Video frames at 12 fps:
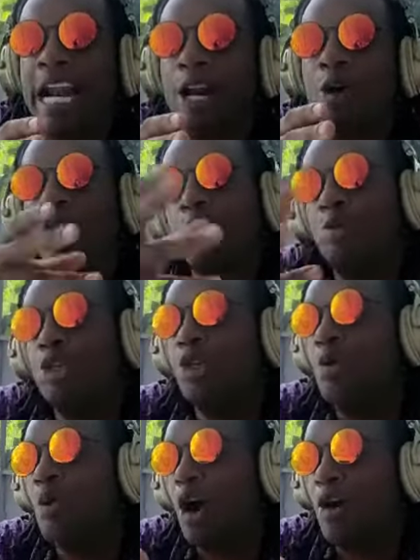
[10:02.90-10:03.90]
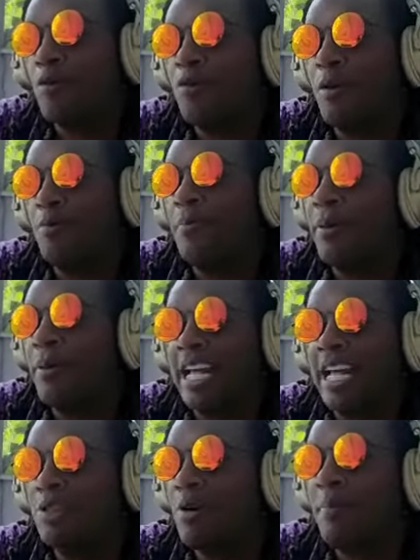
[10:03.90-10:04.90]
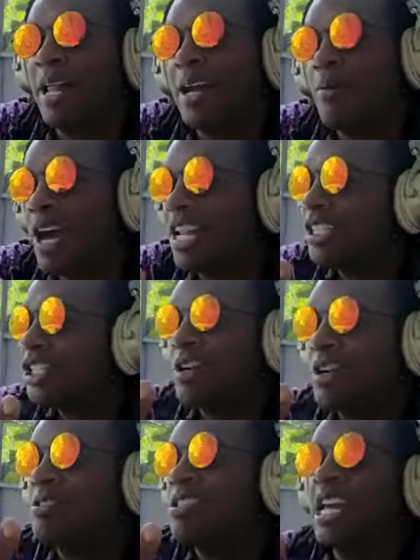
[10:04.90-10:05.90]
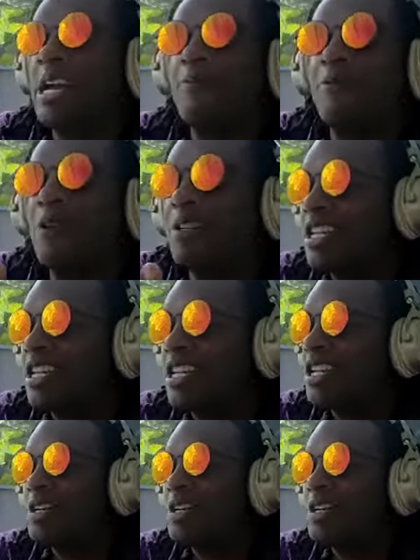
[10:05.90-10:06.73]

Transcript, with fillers: and I know you two are from the Bay. That's why I'm like, why didn't you go to Stanford instead of